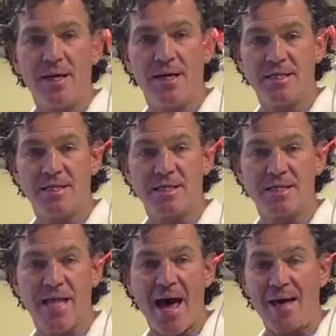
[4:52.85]

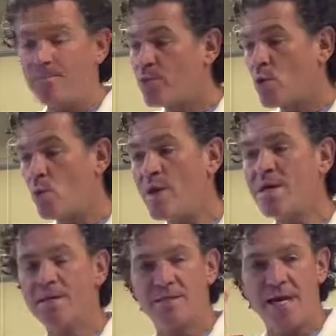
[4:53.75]
is that we
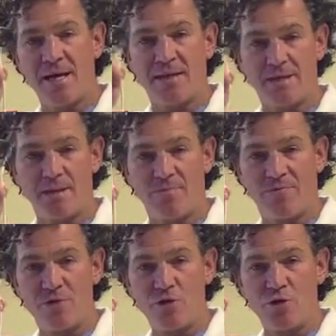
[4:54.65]
can take the tip
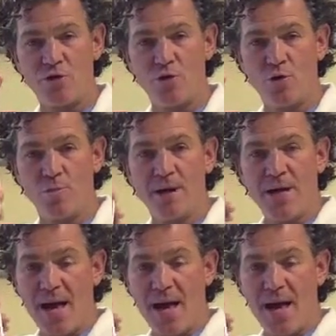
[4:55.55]
of this tube